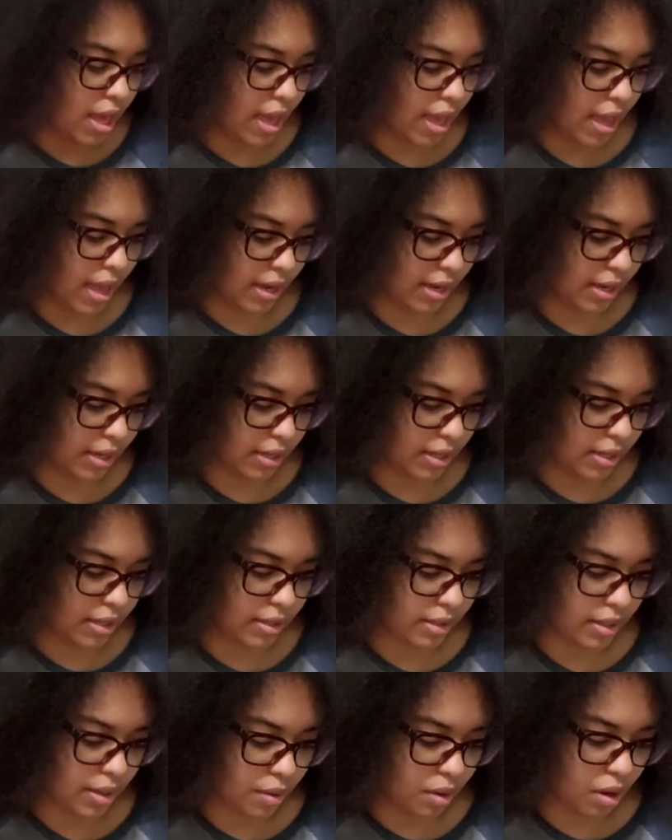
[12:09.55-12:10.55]
and
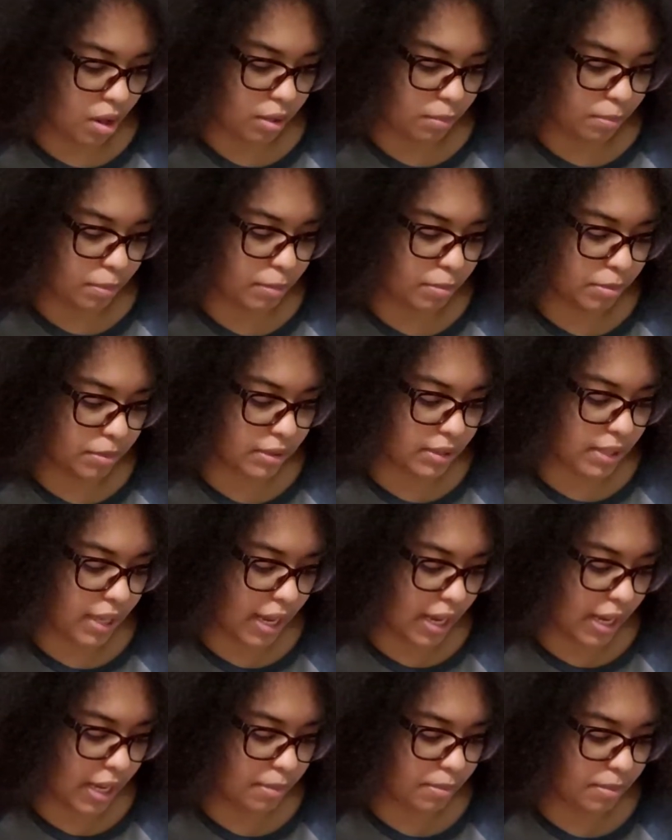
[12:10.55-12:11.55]
they were calling people's
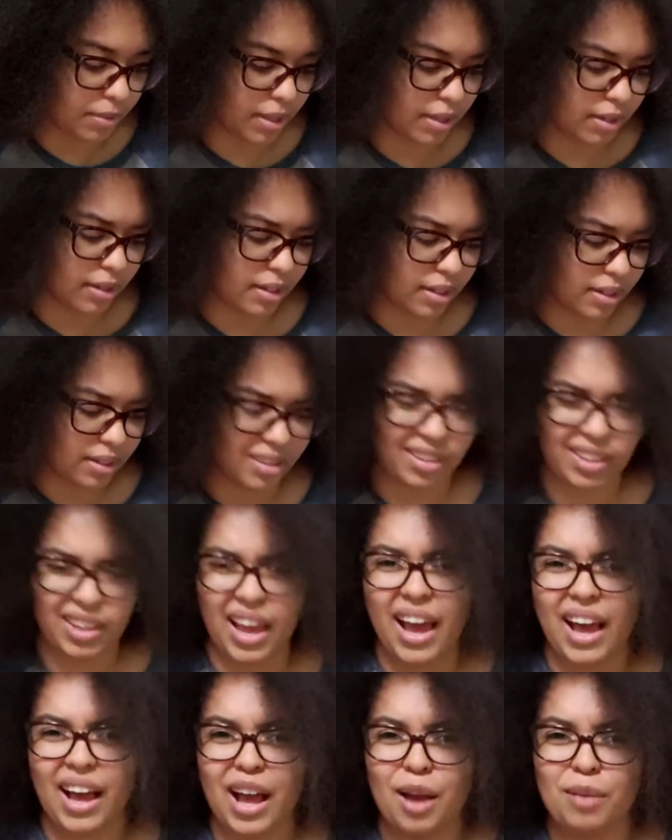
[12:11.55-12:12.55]
names, and
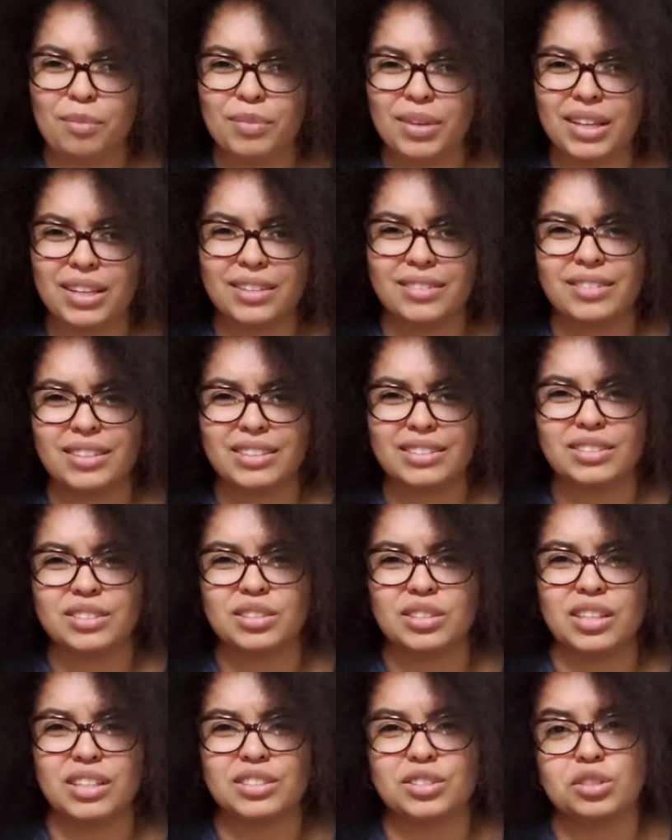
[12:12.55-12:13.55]
yeah, I mean,
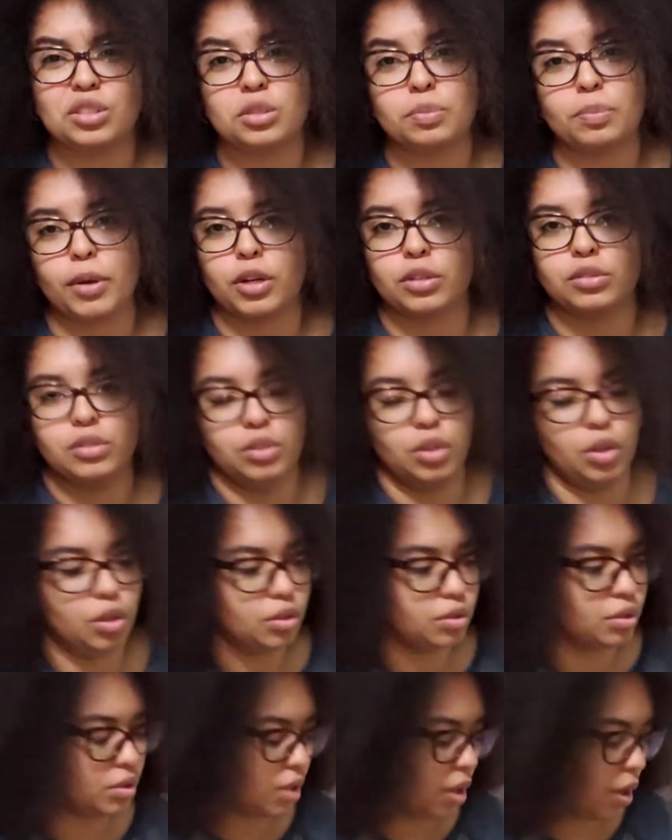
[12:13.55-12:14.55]
it's just personal,
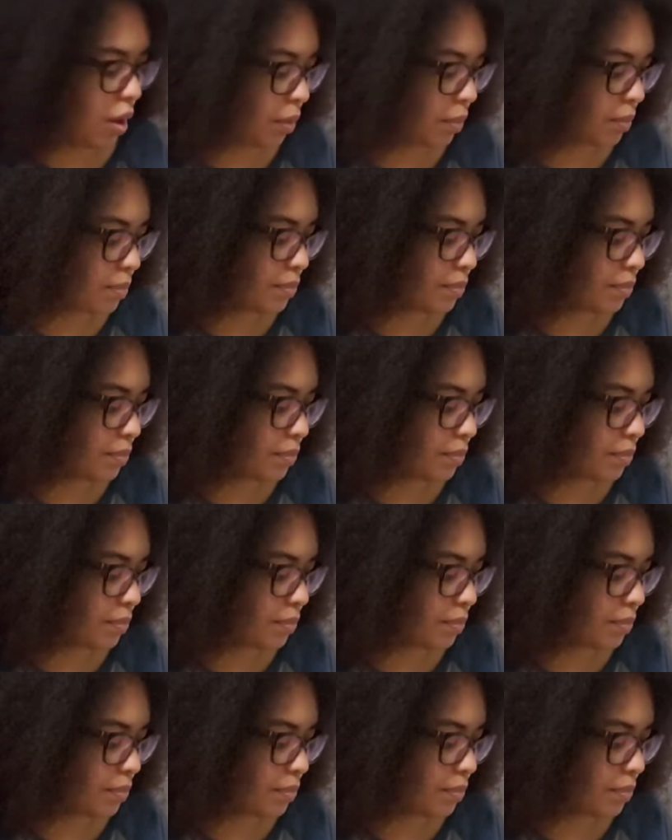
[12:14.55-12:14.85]
so.